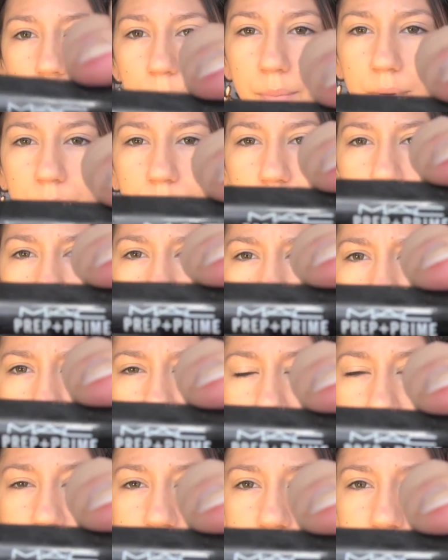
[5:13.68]
Prep and
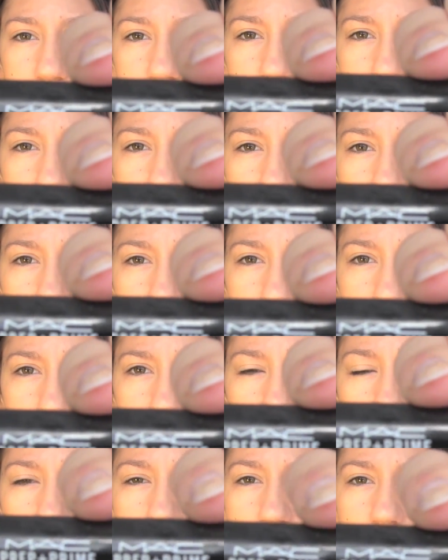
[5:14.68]
Prime.
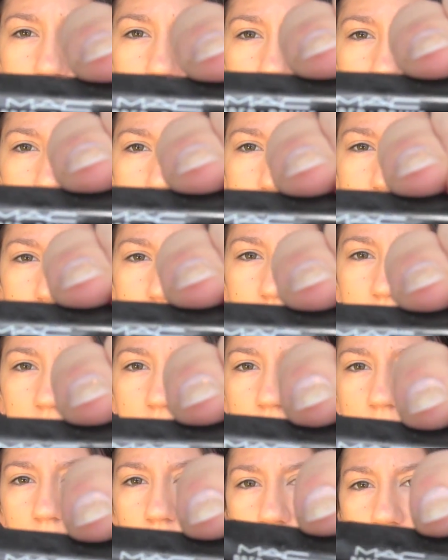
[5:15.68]
And this is
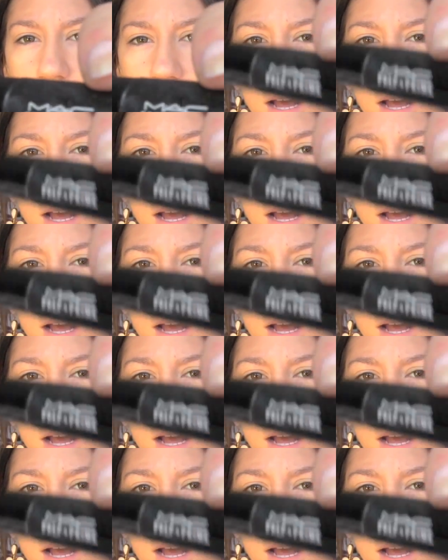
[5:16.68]
in the